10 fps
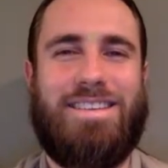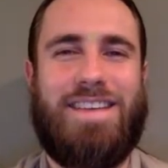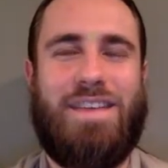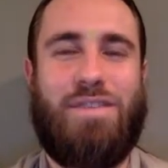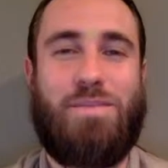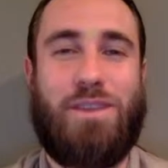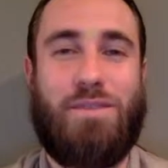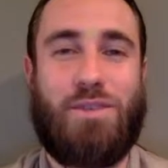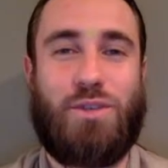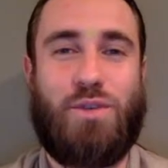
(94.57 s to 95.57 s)
everybody
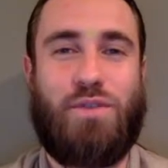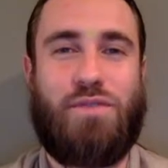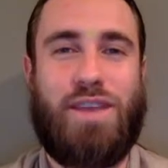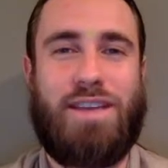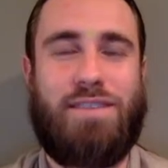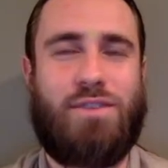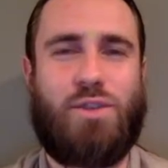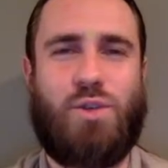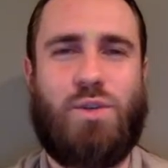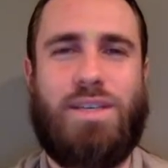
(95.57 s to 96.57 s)
was so afraid, it was
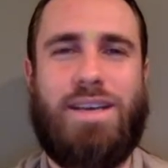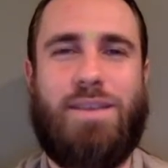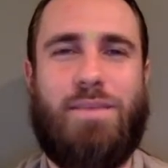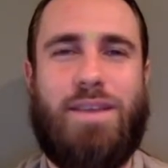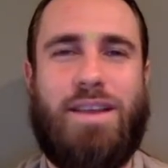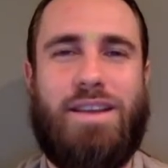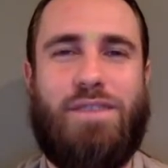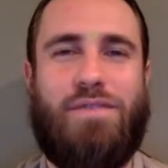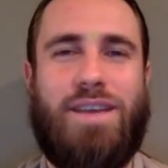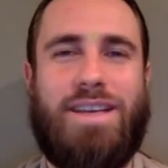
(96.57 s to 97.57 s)
so terrible. And then
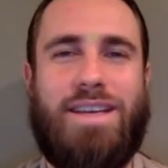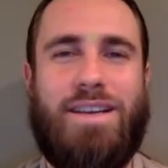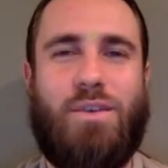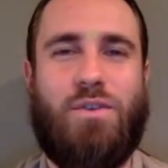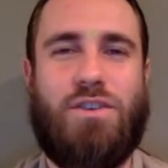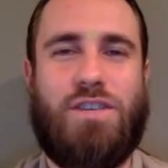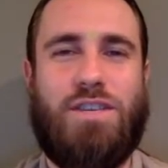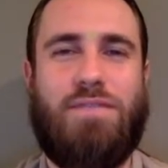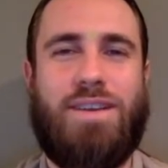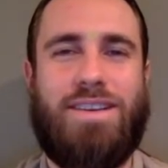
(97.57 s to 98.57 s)
finally Lord
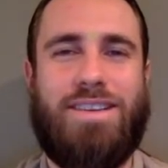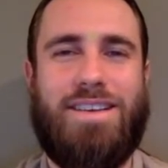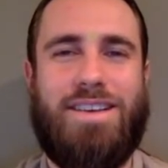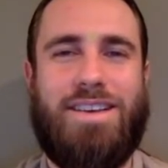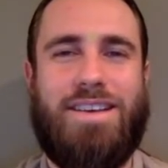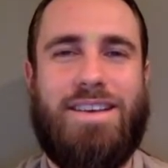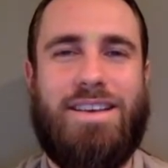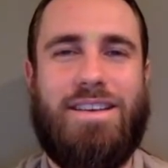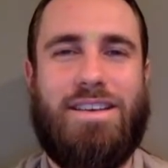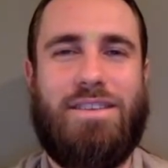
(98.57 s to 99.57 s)
Shiva,
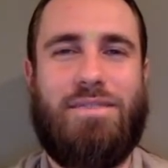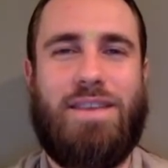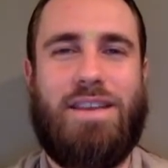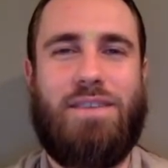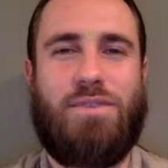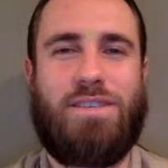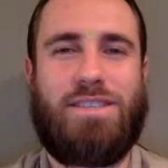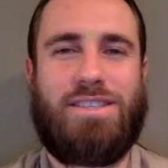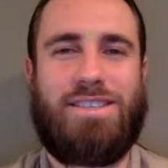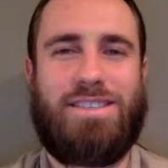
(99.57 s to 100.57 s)
when he
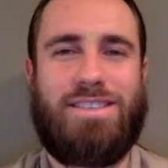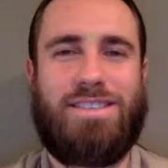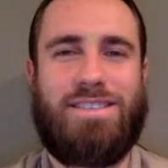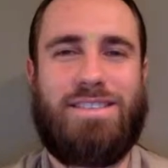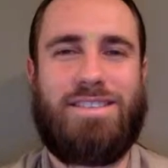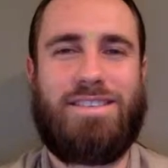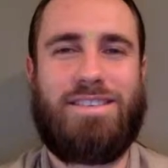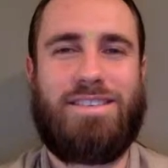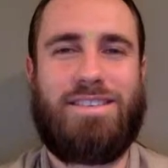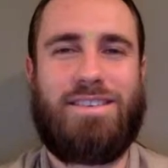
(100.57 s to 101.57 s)
was
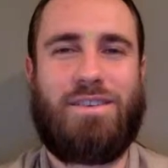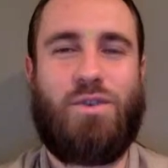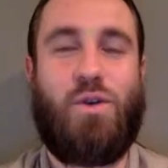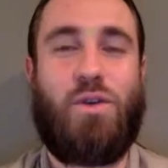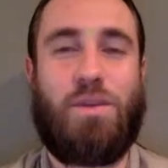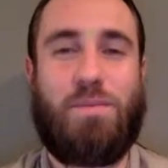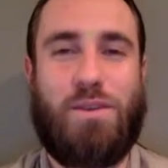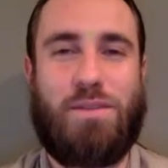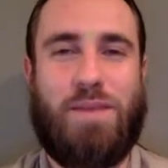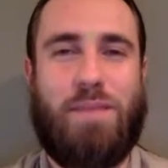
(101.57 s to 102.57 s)
called
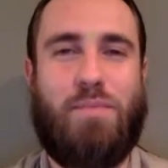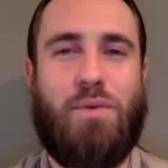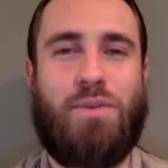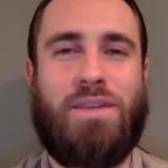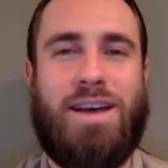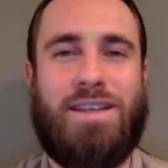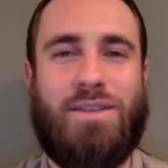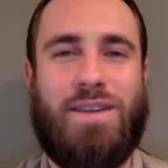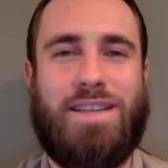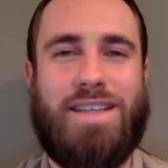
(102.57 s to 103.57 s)
upon by both the
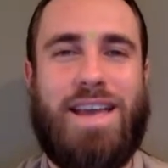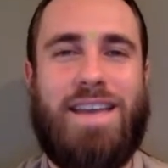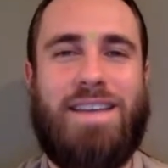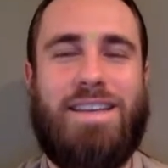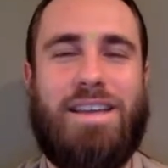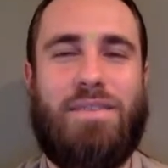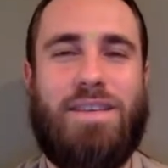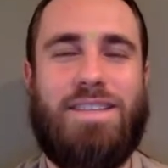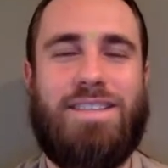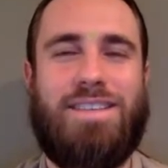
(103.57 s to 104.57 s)
asuras and the
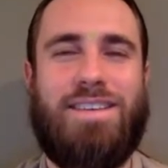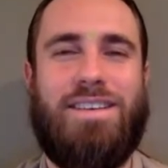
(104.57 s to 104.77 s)
devas